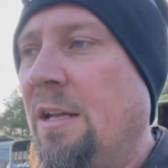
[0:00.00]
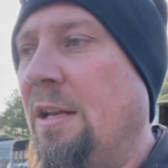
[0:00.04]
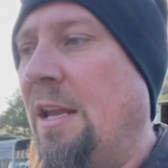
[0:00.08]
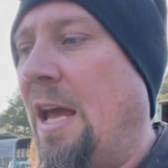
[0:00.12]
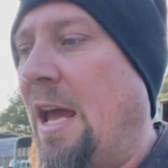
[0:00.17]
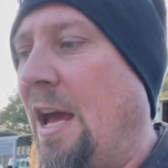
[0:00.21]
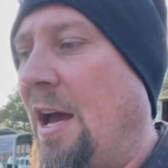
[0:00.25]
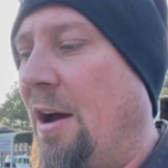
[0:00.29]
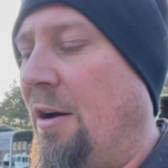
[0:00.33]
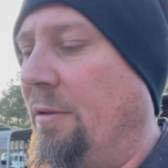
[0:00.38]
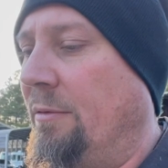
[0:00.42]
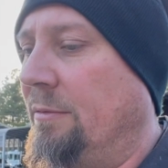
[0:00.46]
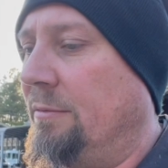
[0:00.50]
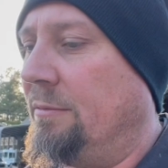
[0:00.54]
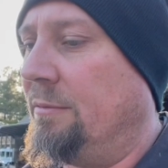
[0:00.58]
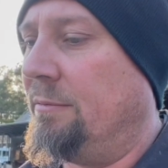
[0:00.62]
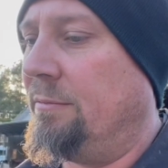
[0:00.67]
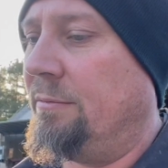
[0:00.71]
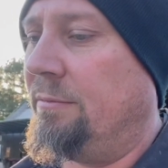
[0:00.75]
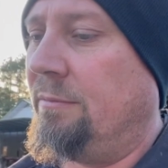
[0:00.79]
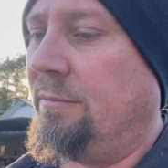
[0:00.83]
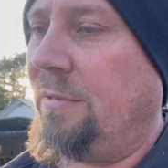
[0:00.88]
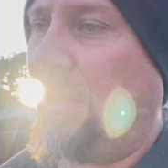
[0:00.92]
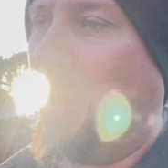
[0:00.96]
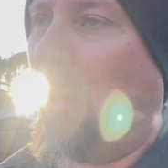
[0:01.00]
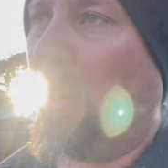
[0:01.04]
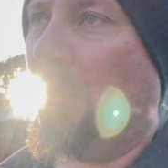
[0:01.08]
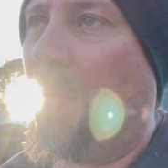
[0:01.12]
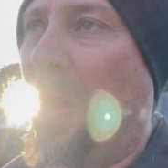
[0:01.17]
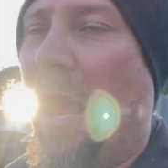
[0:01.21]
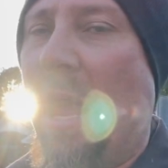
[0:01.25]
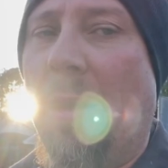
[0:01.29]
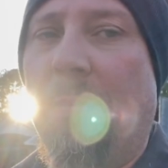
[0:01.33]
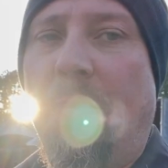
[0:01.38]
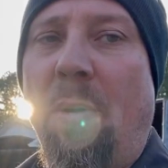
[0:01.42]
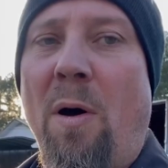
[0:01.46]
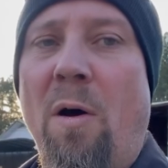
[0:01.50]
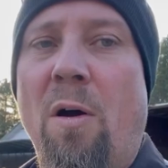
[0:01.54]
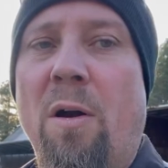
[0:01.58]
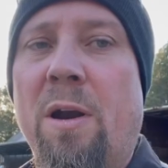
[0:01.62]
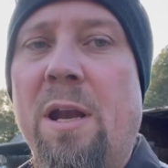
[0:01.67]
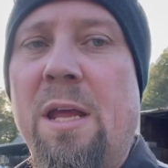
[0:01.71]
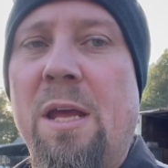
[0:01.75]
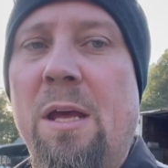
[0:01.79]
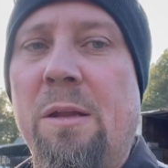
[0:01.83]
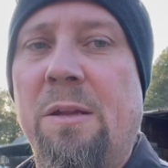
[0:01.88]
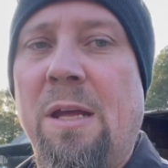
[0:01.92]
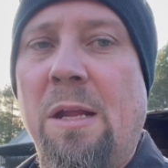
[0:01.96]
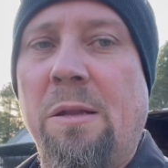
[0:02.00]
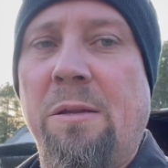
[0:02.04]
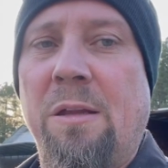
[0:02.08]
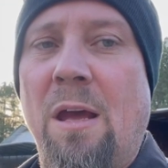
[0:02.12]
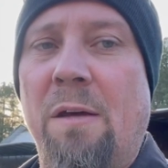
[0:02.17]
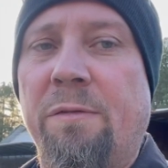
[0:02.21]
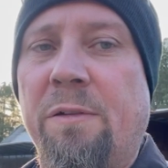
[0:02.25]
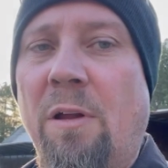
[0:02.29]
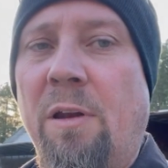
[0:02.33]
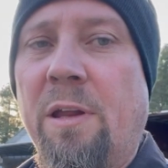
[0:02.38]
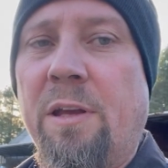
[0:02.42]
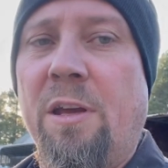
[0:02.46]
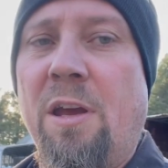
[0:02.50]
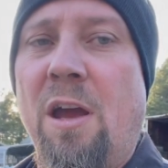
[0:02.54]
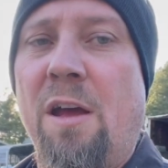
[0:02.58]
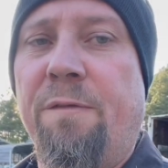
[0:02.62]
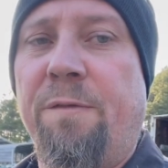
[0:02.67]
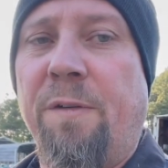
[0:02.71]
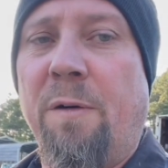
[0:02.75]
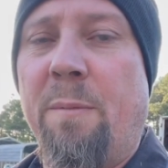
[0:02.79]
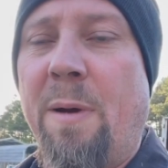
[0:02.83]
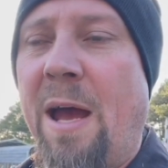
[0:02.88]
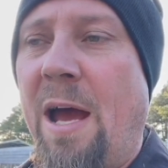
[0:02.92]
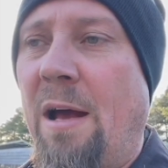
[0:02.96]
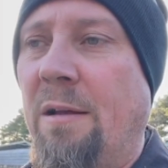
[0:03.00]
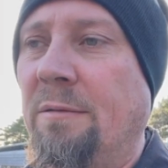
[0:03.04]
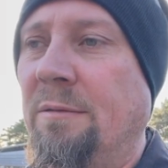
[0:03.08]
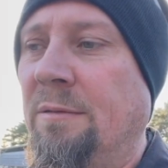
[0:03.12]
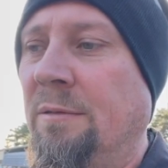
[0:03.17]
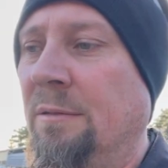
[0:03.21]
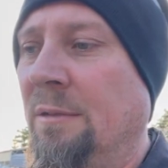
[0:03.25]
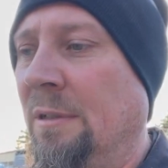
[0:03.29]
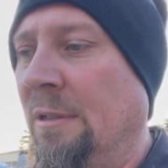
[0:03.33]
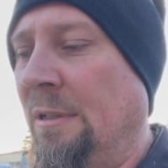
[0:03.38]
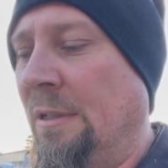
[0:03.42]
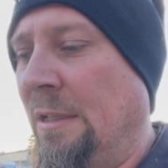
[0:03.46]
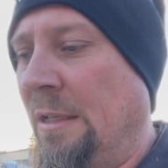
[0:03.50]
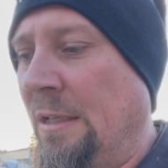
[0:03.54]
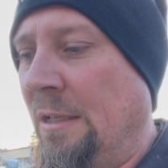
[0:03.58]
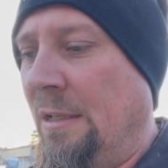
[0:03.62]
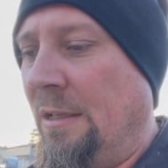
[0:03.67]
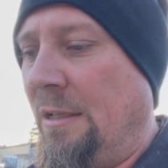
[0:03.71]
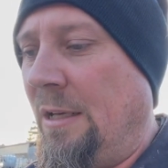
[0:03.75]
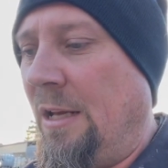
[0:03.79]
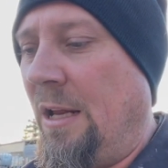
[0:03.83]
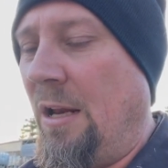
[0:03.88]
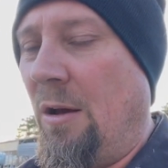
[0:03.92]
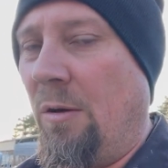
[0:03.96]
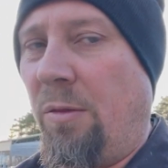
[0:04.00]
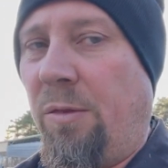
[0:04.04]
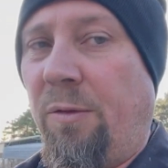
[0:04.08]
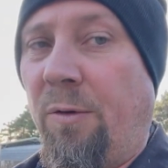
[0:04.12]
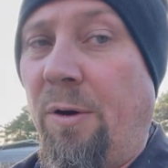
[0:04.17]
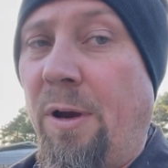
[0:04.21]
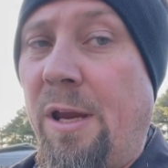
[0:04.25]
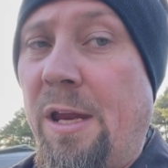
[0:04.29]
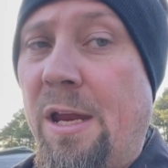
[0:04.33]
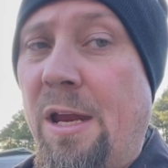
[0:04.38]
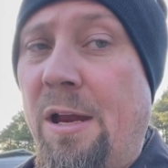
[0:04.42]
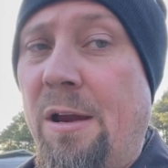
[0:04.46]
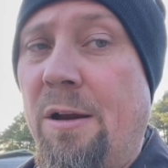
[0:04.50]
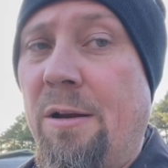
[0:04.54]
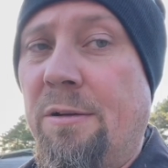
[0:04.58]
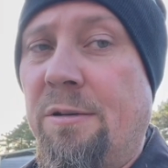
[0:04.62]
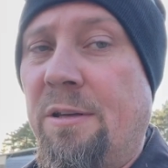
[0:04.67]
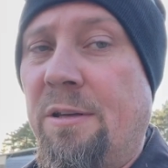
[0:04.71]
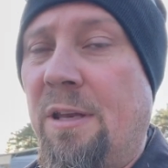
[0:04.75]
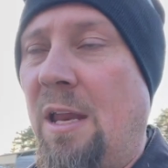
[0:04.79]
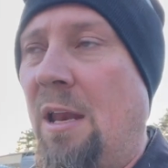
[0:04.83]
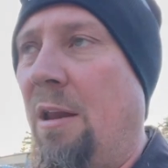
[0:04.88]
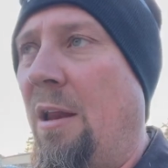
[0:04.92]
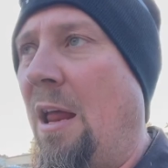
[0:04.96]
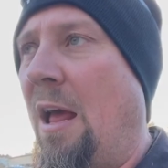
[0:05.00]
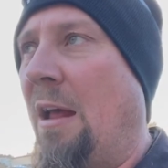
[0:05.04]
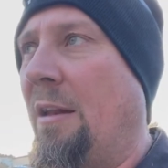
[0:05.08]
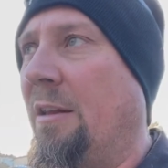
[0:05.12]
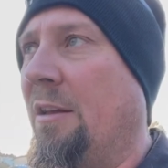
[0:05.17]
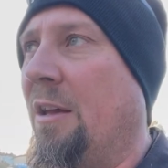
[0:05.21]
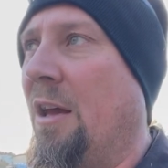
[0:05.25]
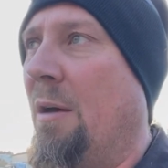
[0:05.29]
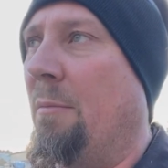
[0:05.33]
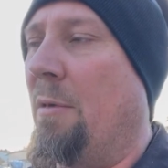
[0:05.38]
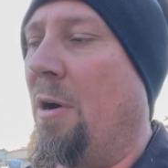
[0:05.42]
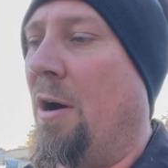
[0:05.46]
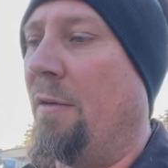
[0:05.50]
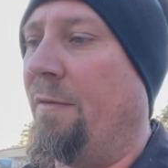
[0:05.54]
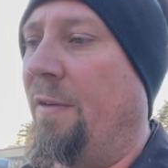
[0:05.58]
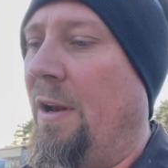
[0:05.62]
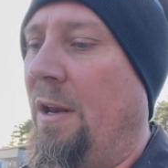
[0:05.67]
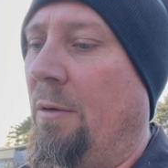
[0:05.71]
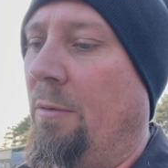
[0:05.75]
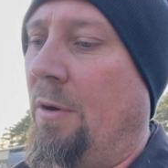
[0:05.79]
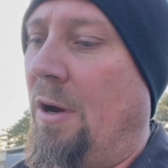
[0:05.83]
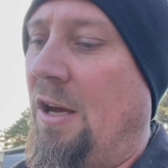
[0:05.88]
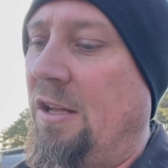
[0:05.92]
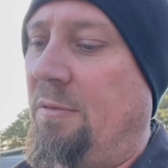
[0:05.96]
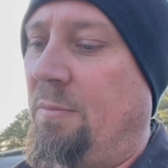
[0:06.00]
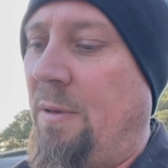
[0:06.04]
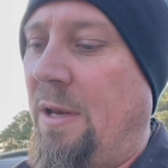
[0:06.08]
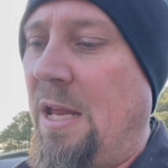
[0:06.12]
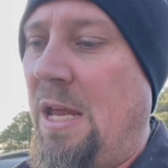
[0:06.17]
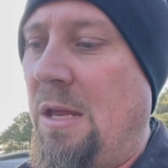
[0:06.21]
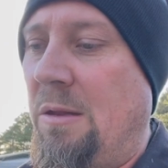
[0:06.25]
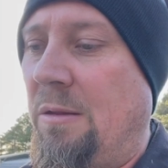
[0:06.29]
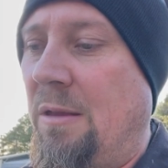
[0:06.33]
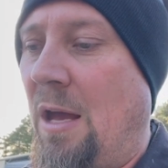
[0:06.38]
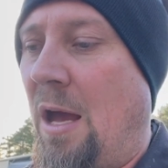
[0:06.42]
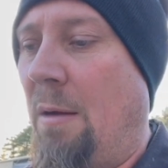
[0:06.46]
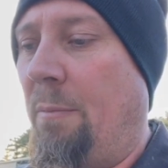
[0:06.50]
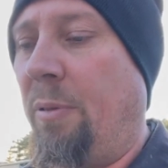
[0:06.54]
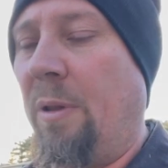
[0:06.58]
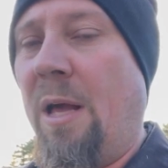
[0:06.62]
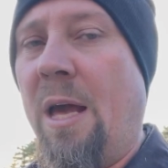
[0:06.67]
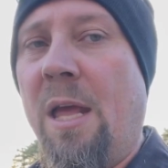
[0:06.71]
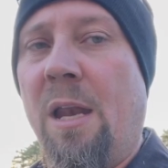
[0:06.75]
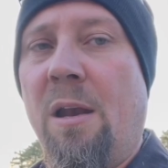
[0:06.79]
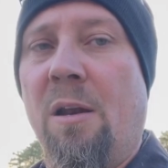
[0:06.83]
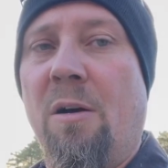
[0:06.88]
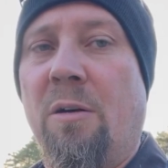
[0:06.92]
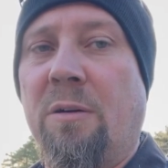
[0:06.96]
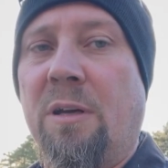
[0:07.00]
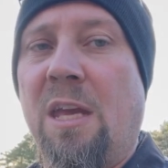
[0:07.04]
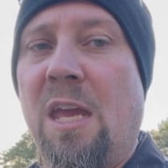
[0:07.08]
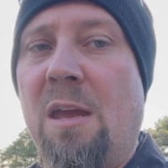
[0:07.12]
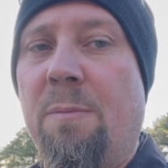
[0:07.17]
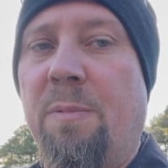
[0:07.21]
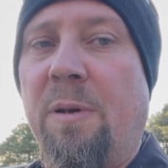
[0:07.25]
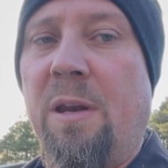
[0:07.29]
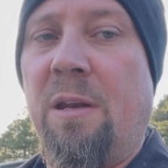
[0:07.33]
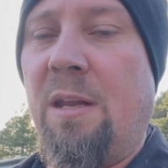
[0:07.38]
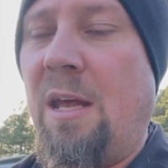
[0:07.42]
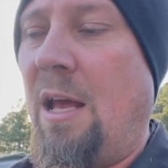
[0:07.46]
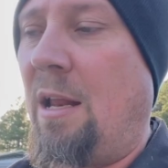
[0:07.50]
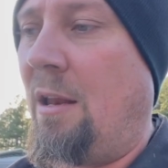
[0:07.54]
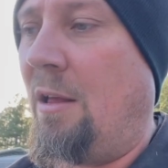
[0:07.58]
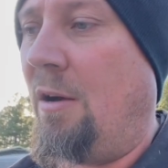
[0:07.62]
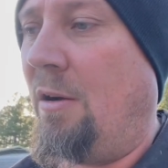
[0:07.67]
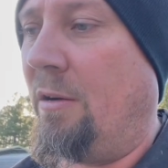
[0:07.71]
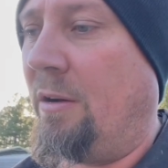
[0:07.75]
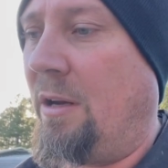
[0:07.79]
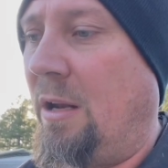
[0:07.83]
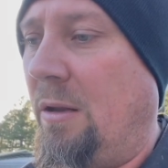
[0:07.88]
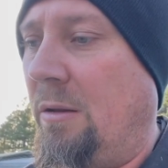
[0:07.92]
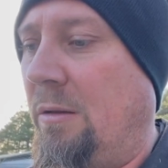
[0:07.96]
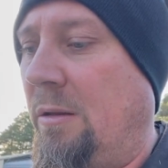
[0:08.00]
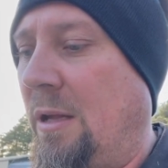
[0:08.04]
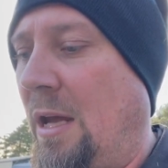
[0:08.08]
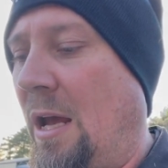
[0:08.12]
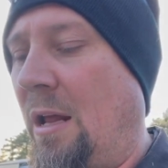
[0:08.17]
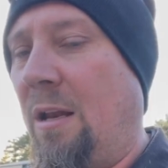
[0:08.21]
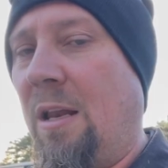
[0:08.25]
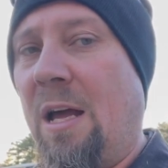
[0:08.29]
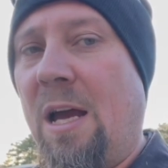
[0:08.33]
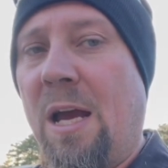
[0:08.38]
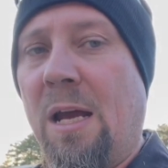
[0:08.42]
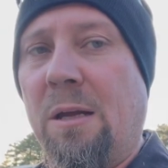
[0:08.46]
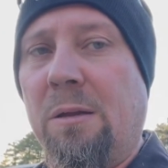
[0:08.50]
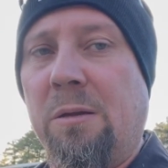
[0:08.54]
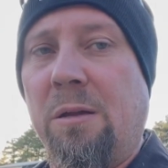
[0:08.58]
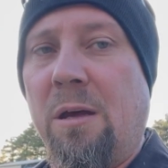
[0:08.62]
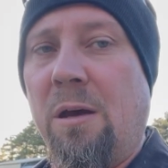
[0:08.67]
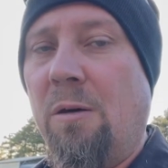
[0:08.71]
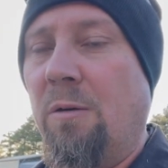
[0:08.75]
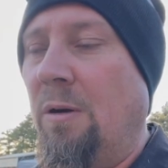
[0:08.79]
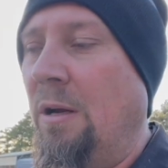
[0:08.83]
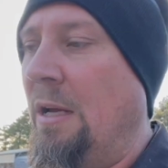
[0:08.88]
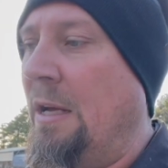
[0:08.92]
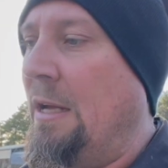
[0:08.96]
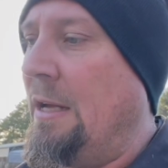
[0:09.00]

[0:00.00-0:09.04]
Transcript: Now, the only bad part is that stuff's only good for about, you know, three years and it'd have to come off anyways, but he's not planning on keeping it that long. It doesn't sound like. So,